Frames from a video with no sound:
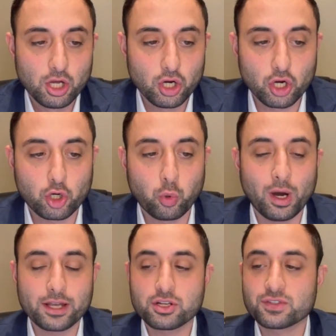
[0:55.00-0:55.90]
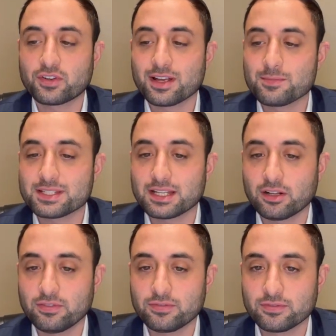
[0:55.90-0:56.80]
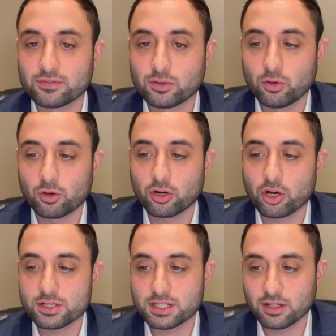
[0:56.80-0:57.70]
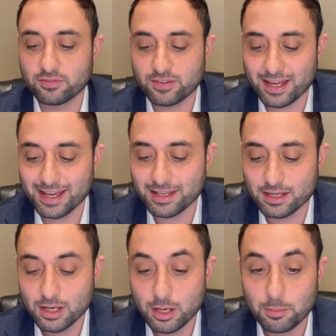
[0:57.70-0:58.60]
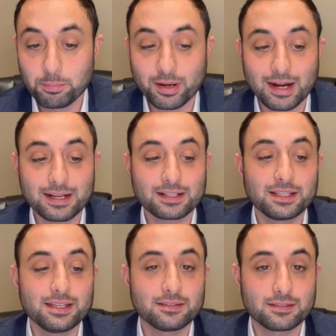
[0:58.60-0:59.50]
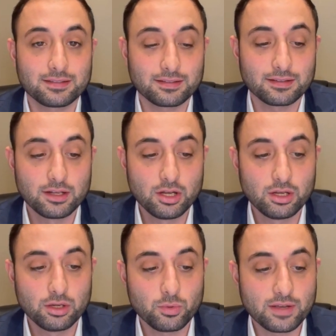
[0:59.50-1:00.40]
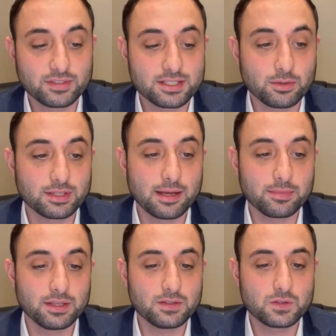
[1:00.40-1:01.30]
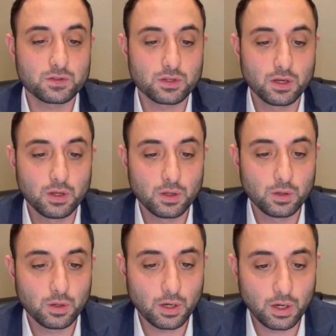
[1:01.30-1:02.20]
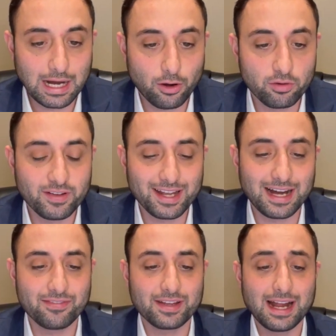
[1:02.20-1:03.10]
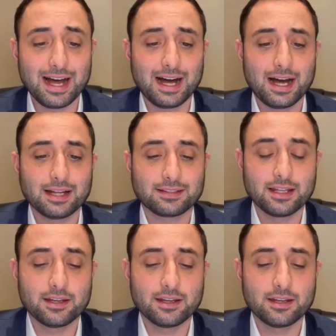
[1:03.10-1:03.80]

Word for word: Acquires for himself or herself a praklit. We have to see what that means. Ha'over avera ahat, and